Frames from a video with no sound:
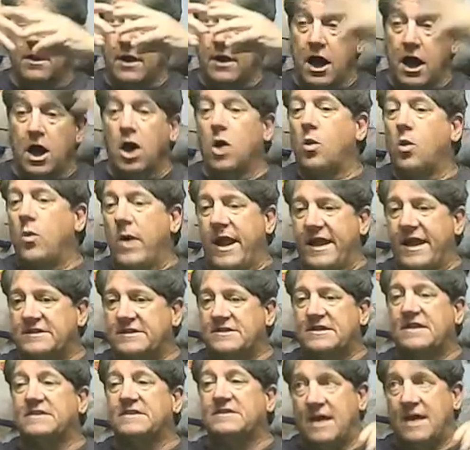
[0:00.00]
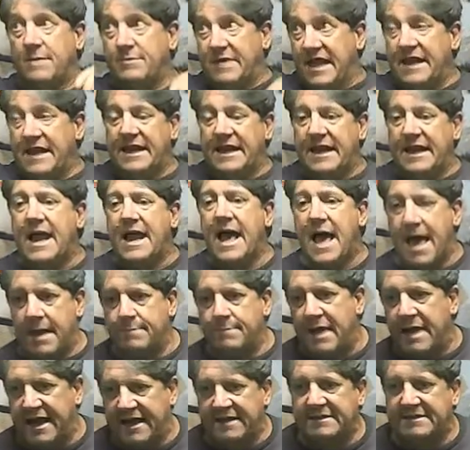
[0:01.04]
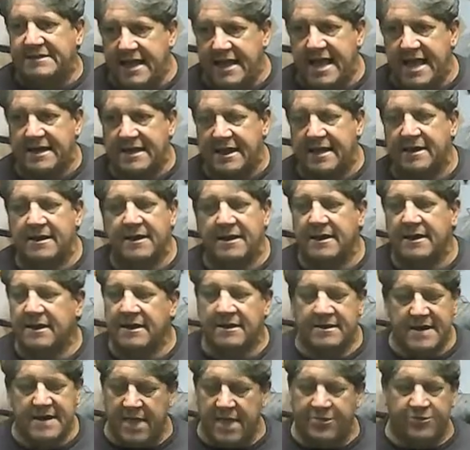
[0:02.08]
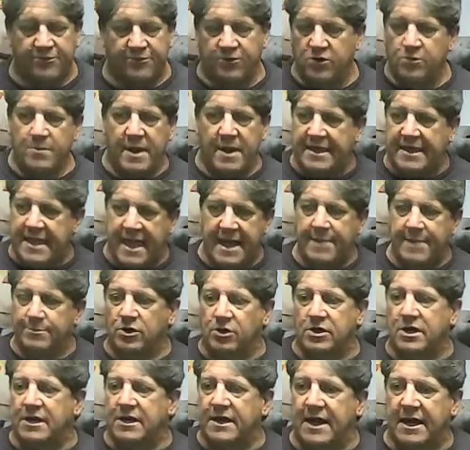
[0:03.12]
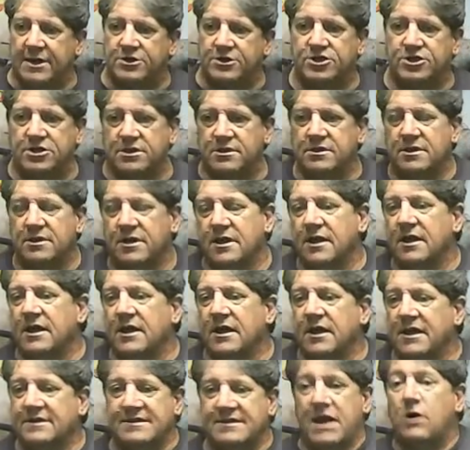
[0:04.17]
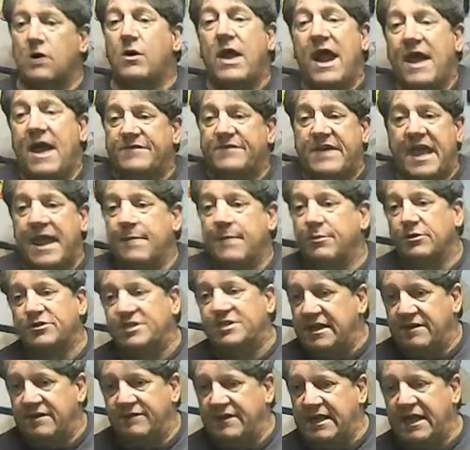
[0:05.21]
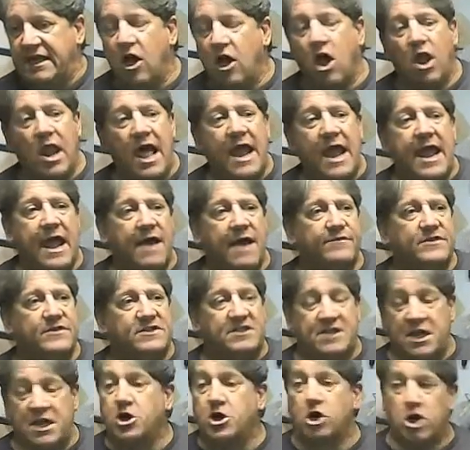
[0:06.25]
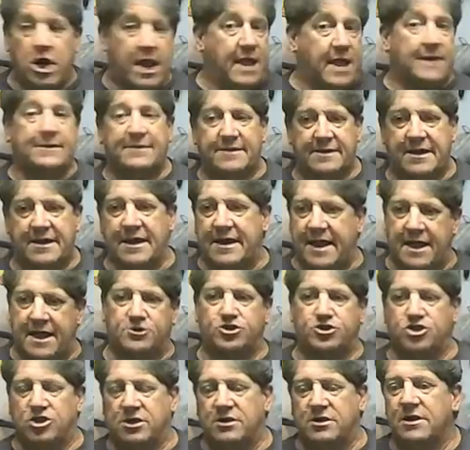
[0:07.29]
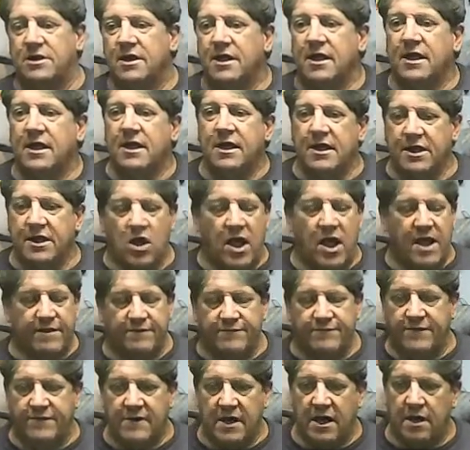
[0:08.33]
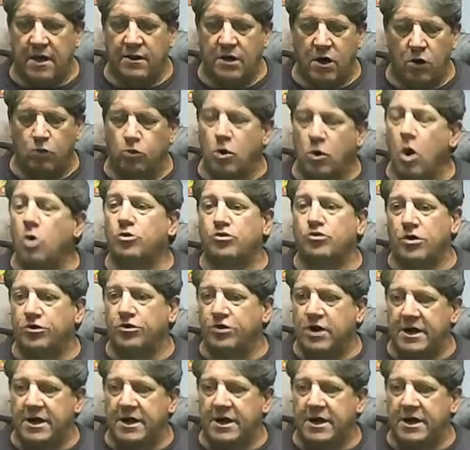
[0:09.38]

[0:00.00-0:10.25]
airways because I'm getting it on my antenna, not through my cable connection. Because I don't have cable TV. All I have is internet connection. You know, I have a Roadrunner